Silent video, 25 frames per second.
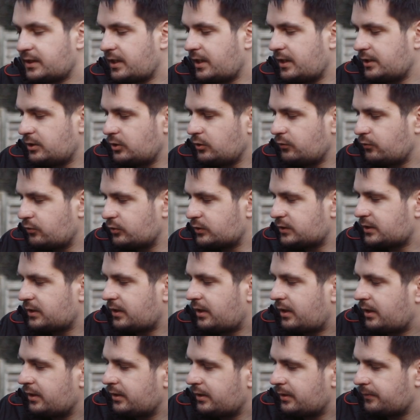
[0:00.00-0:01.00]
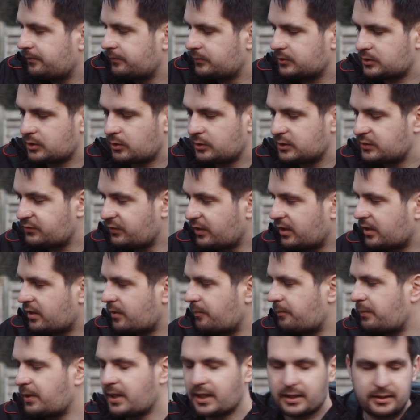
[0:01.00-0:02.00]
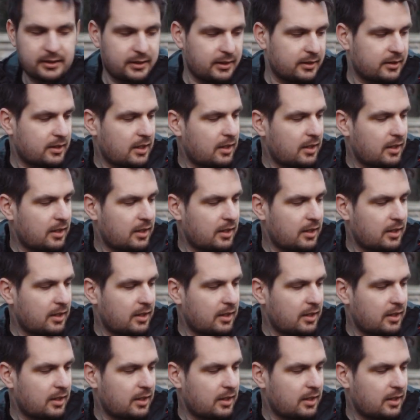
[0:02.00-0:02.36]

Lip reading: a 2-foot slider, so it's very compact. It